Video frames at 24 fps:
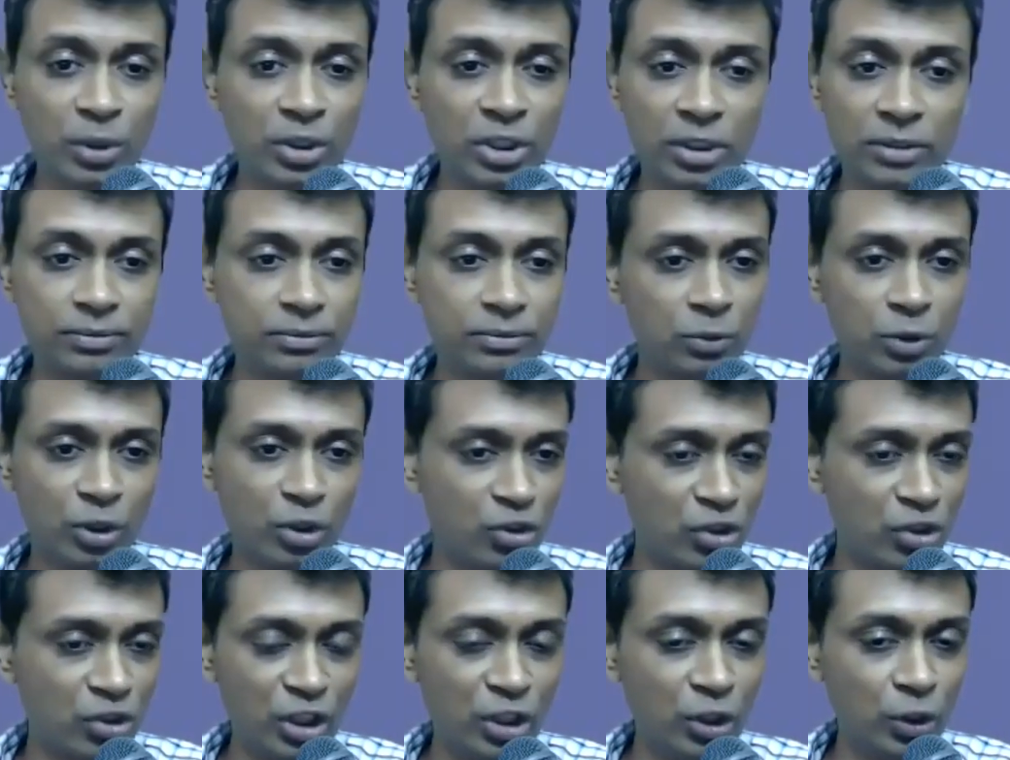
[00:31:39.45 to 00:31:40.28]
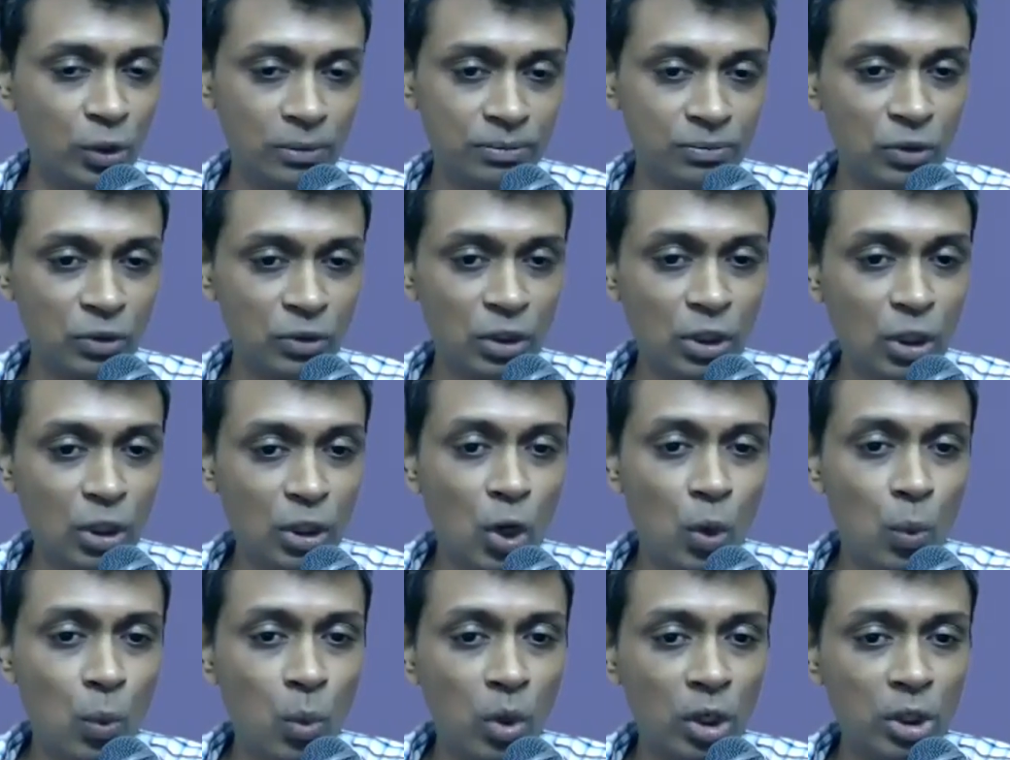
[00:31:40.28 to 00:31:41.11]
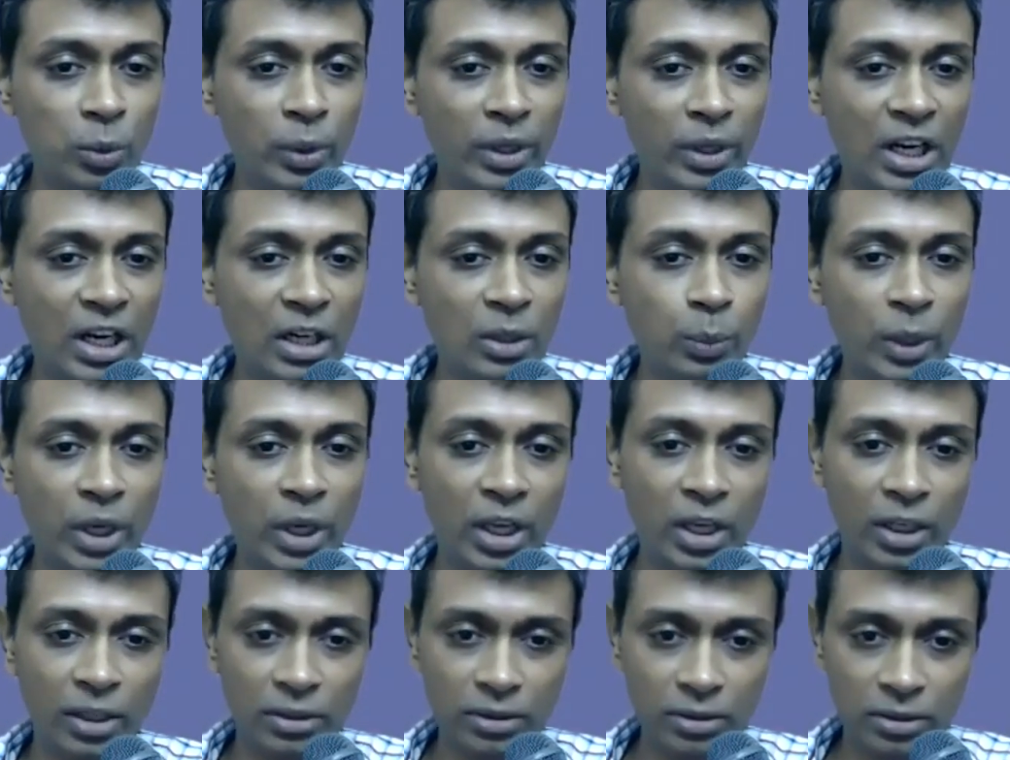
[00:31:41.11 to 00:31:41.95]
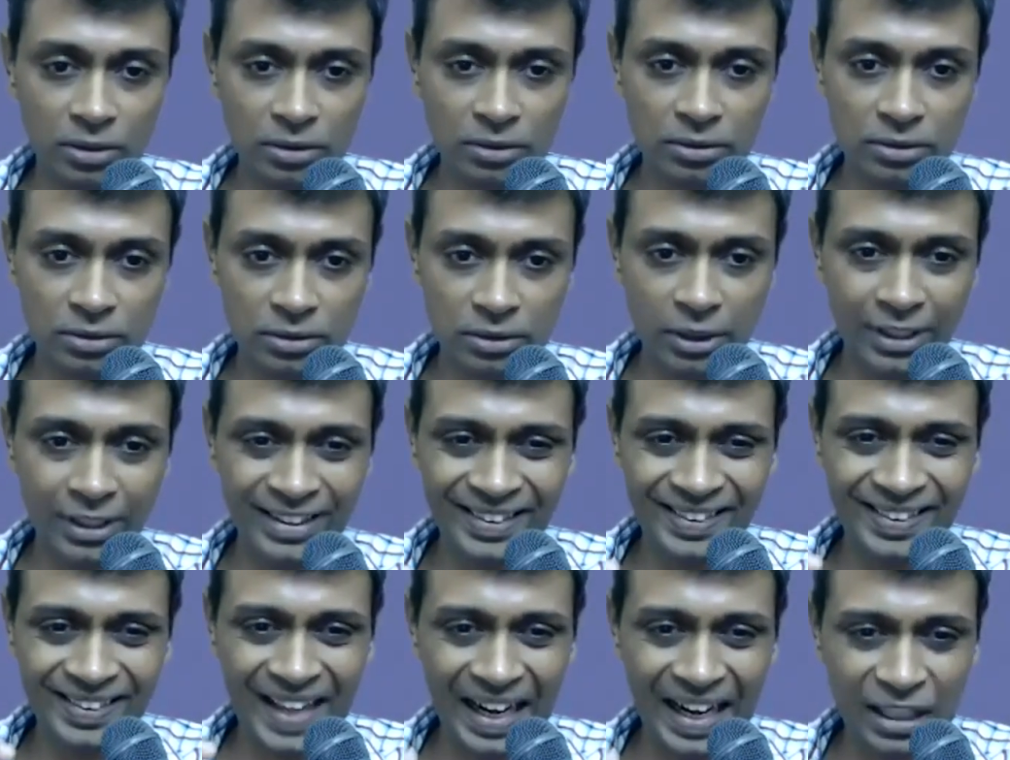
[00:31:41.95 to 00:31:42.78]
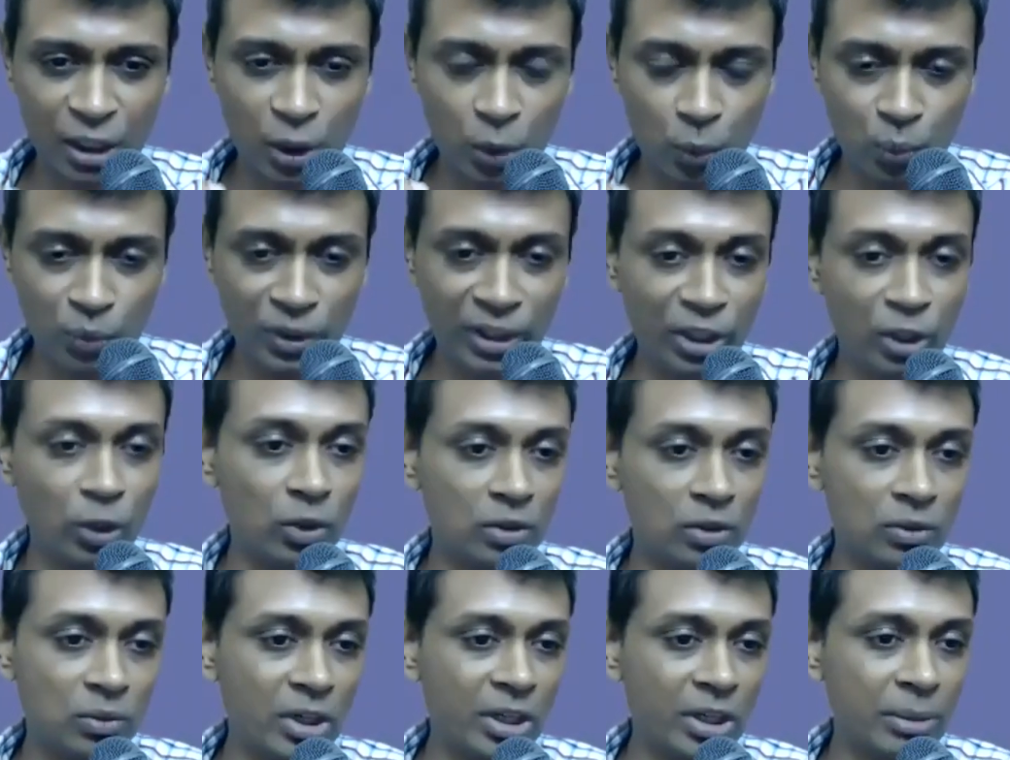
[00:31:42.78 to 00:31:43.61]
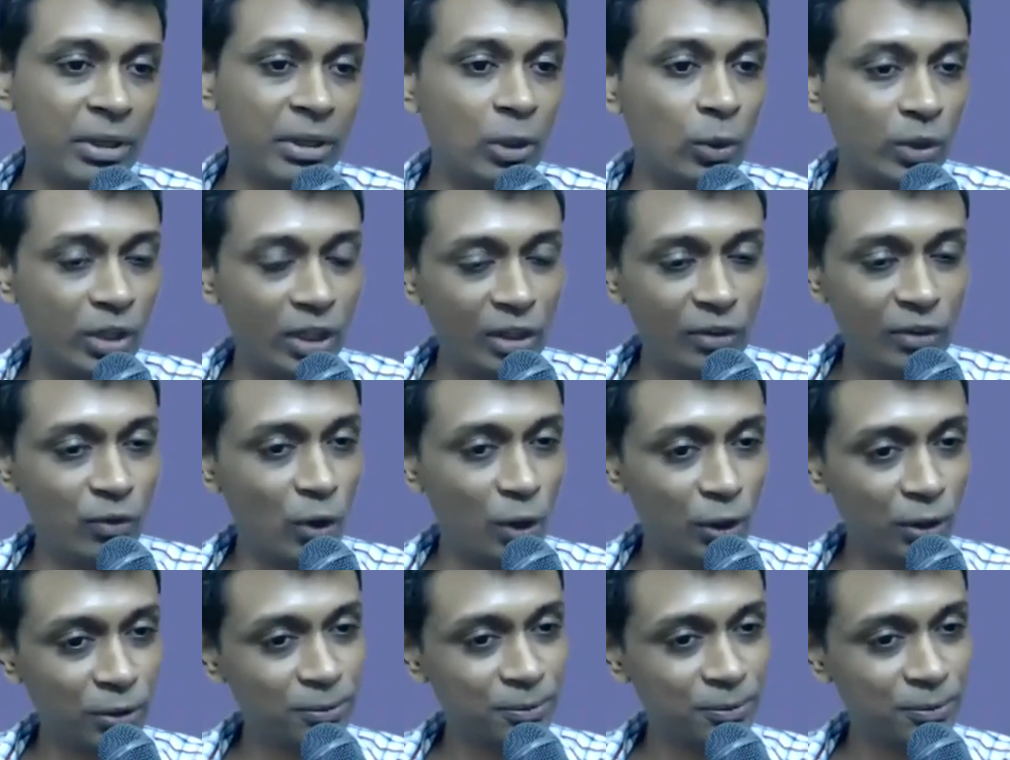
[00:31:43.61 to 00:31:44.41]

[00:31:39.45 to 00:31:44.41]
with a with a CEO what do i convey in that window what am i looking for